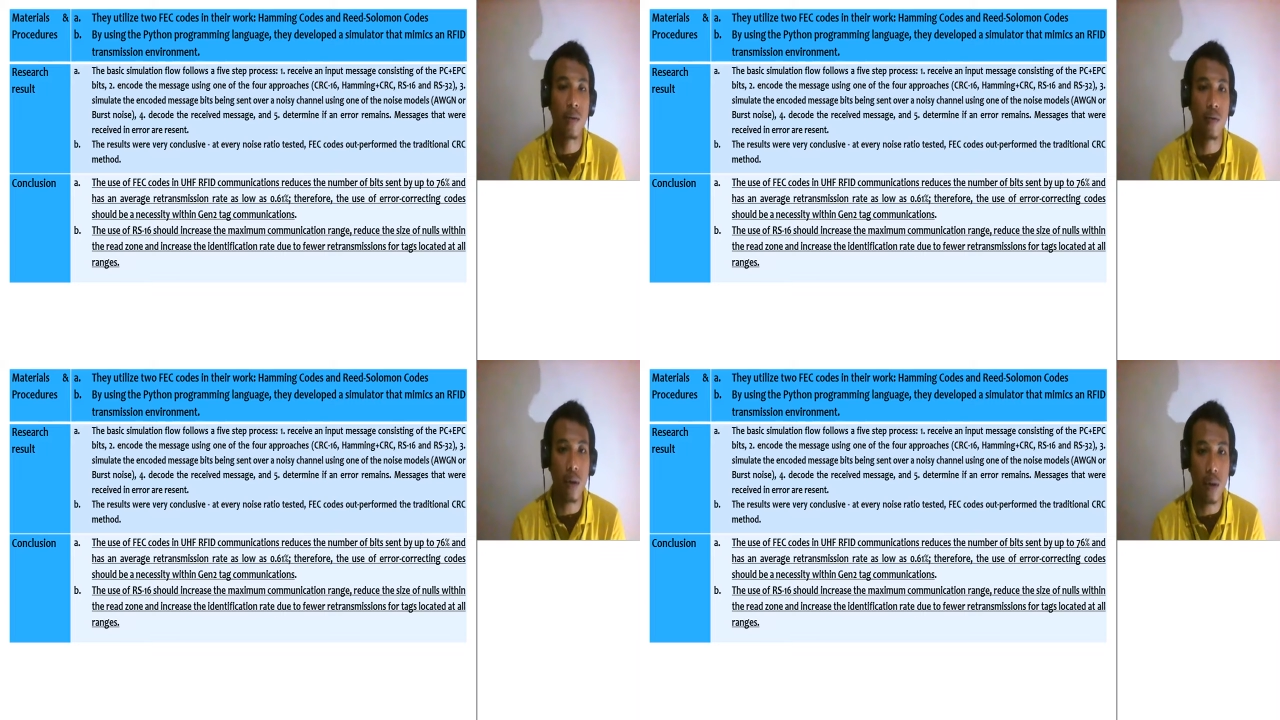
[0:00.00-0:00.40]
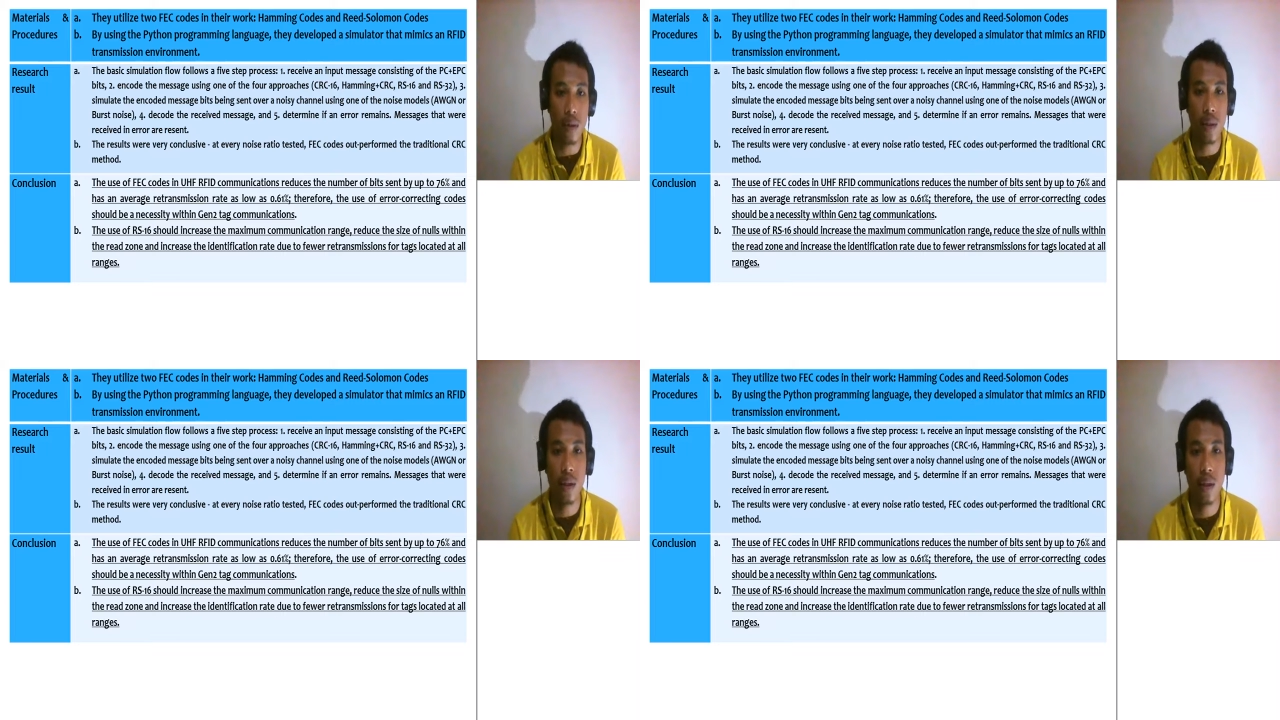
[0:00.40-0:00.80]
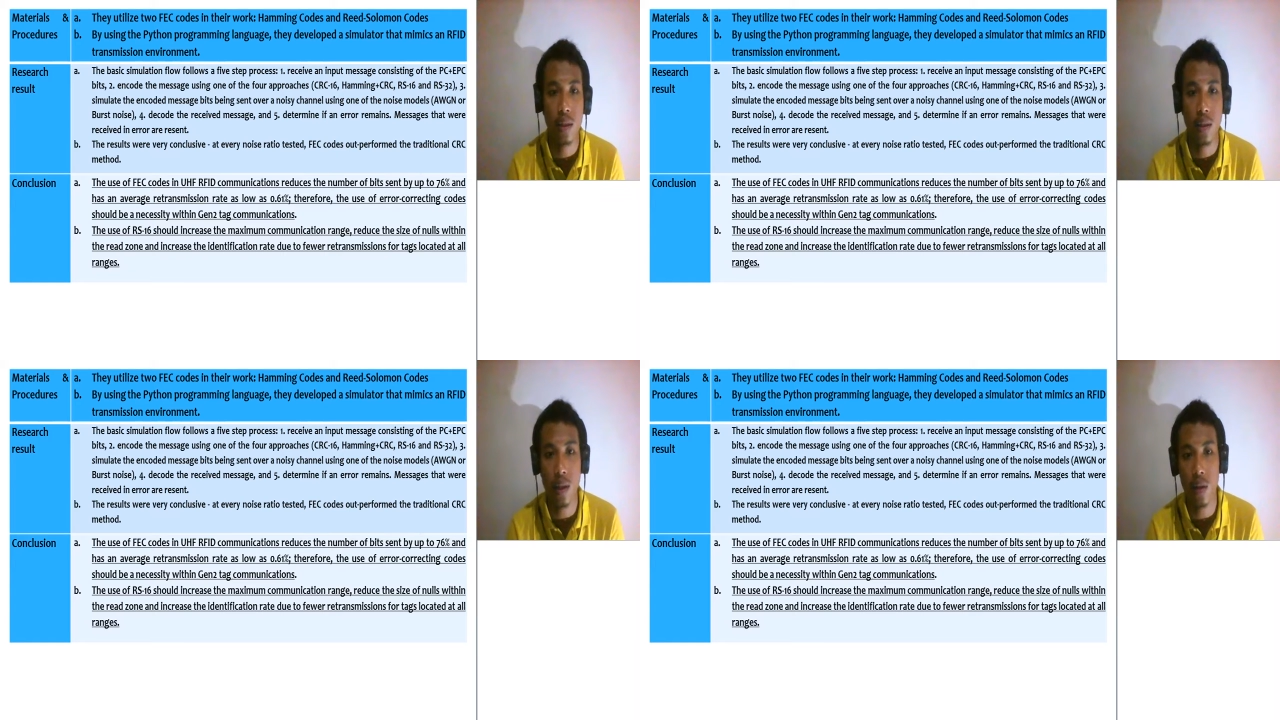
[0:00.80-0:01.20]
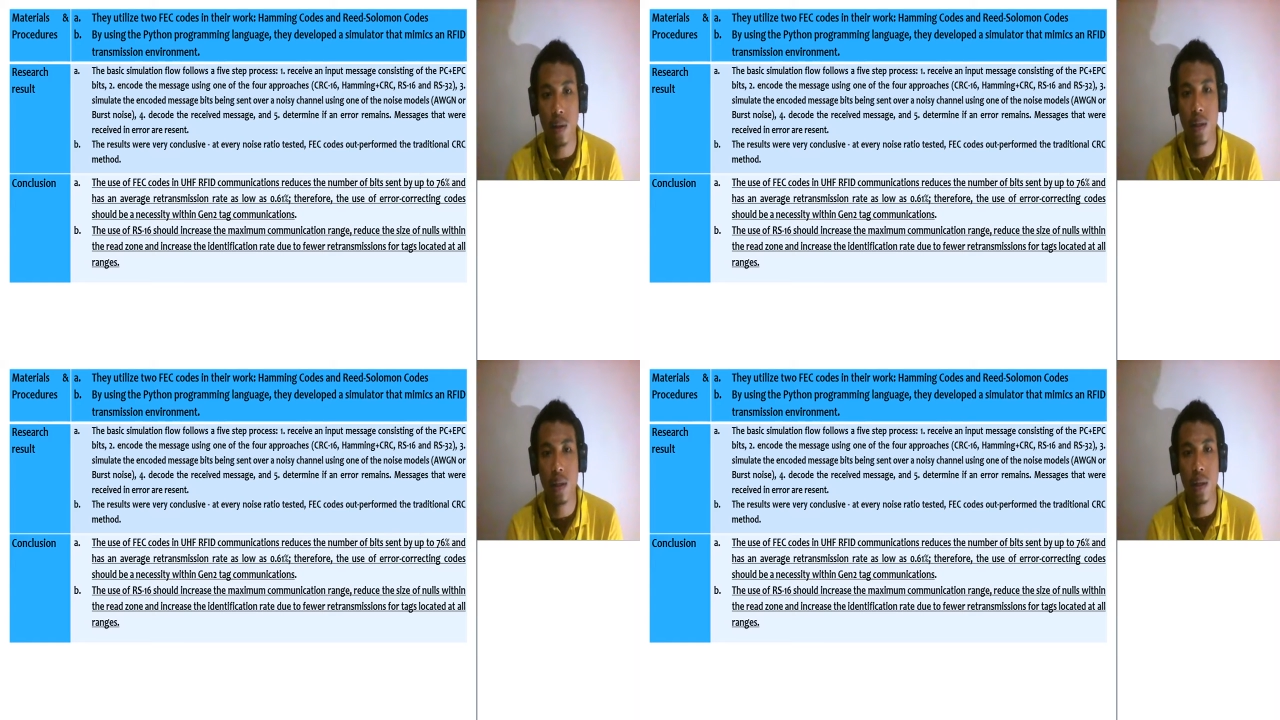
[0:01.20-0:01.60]
four, record
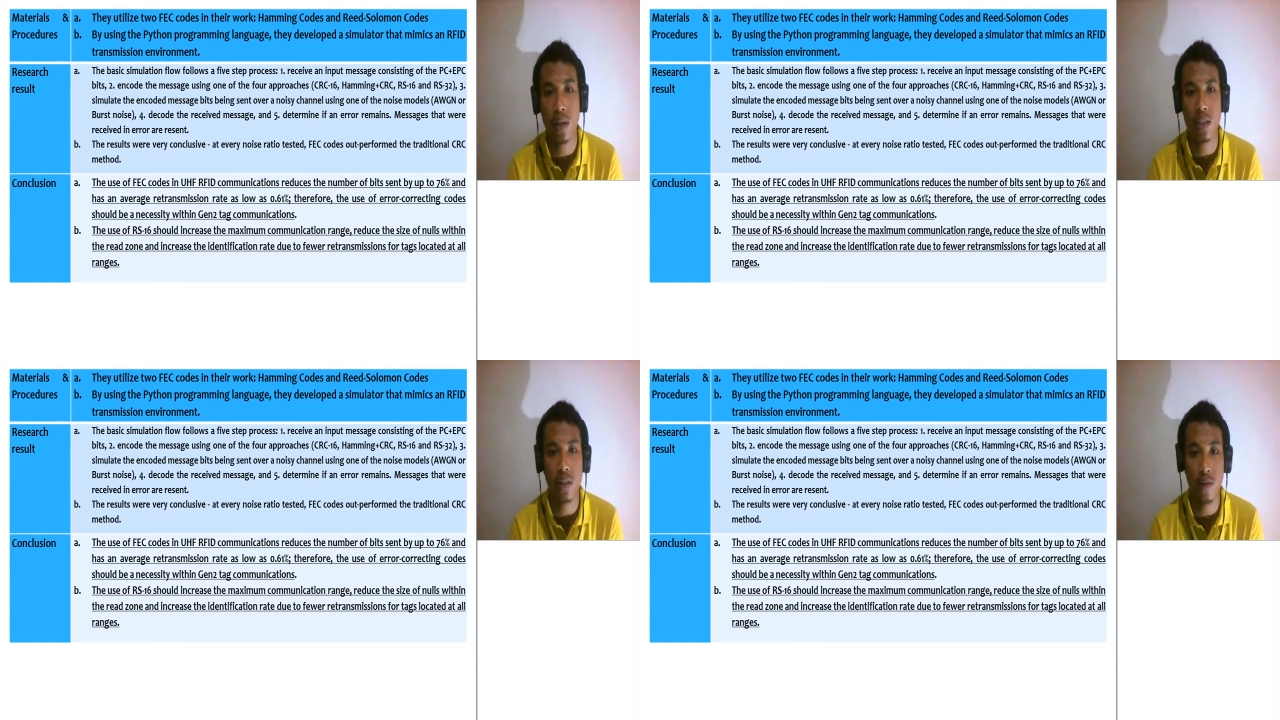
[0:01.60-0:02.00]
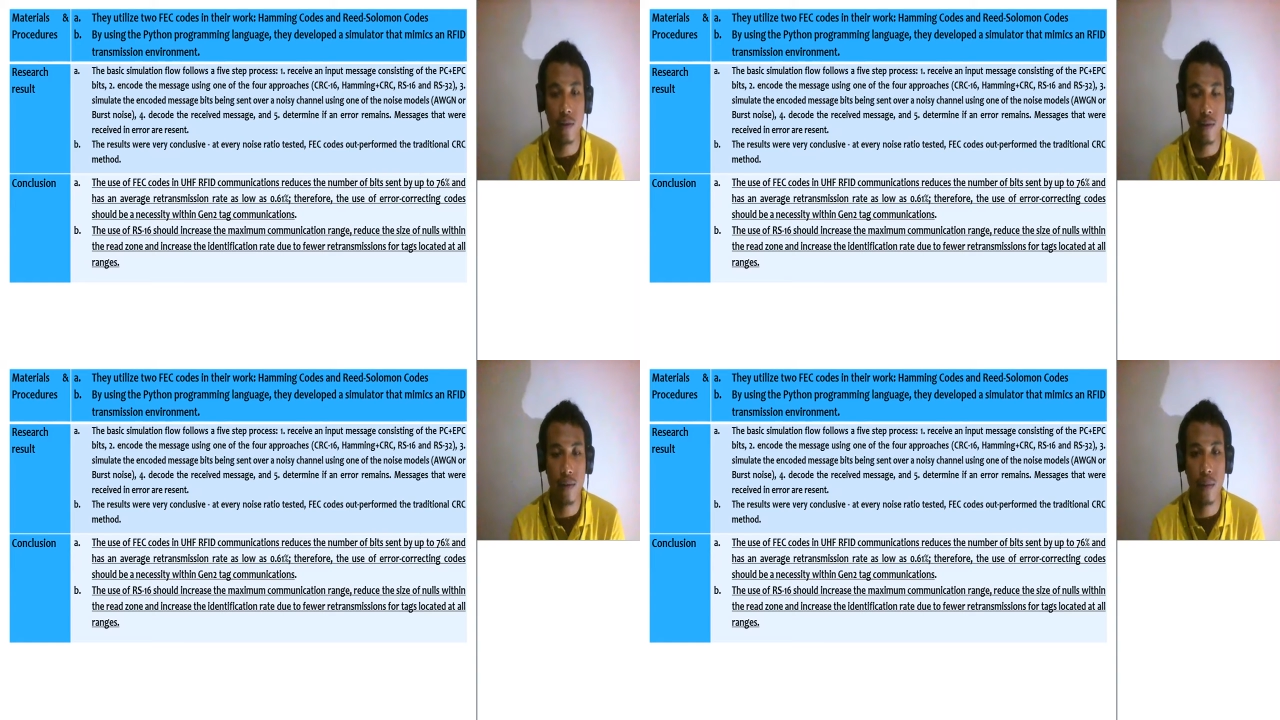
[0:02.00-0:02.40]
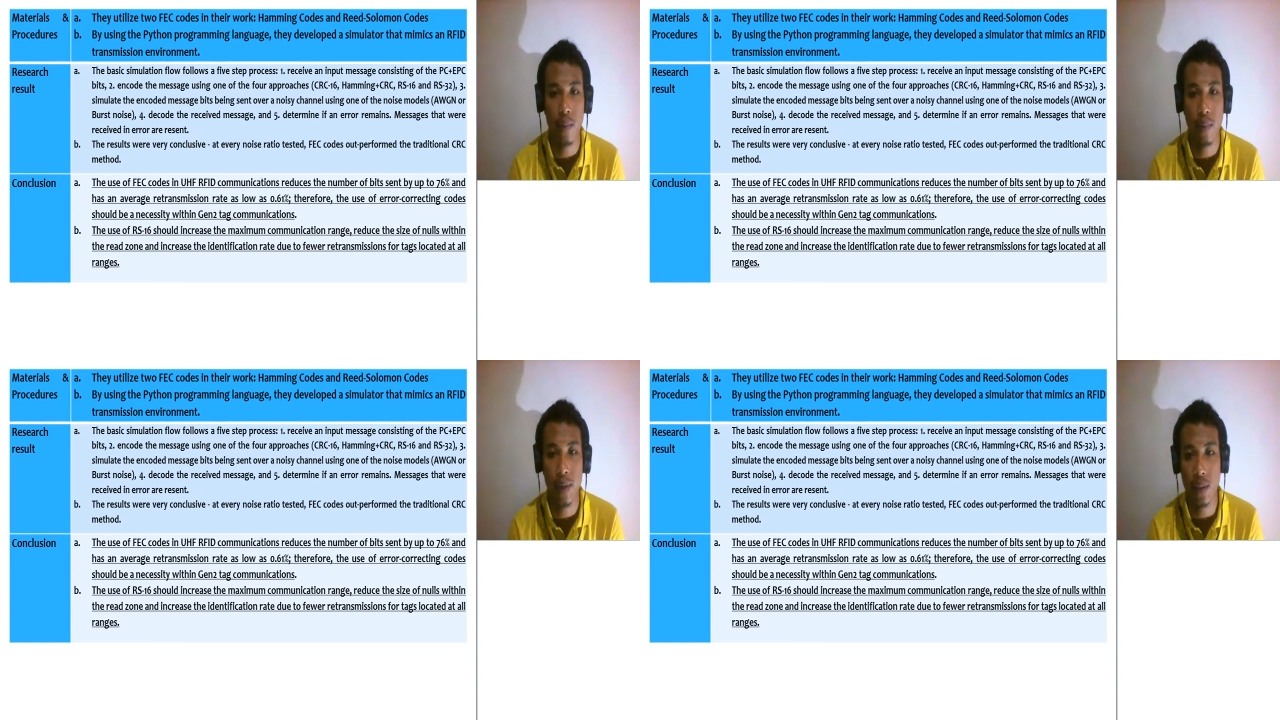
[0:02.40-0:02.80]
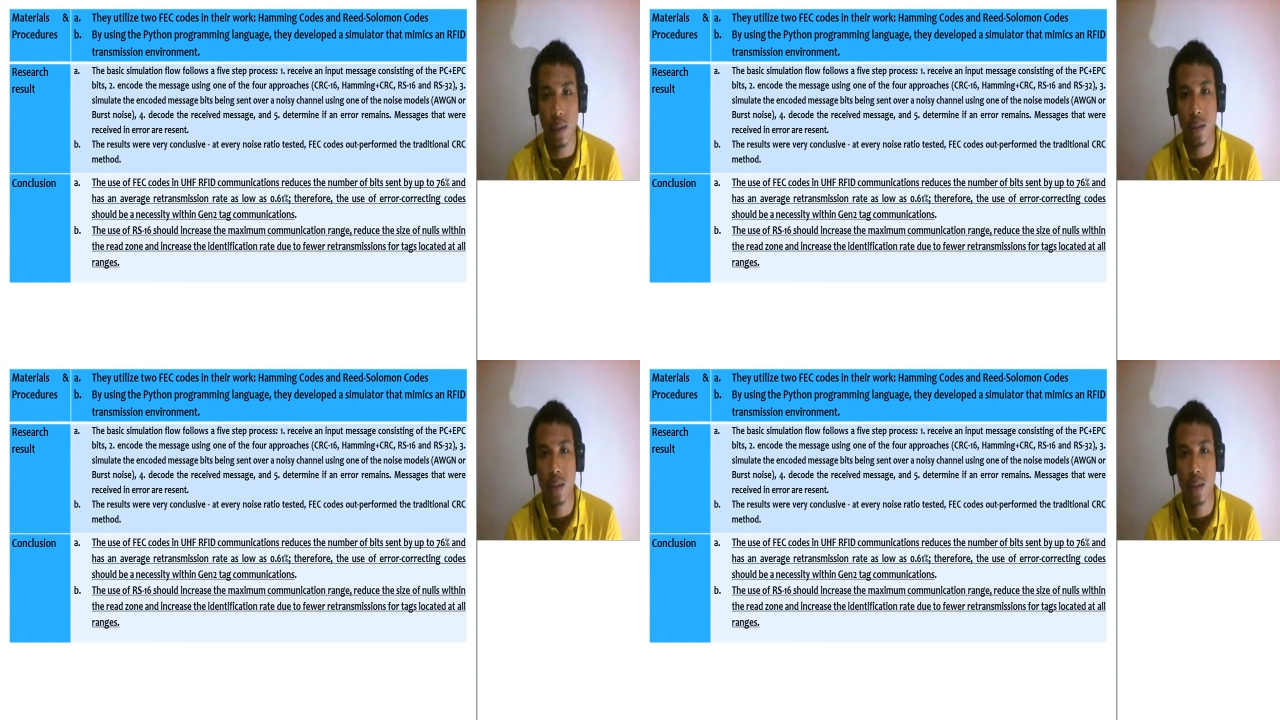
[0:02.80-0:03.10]
the receive message,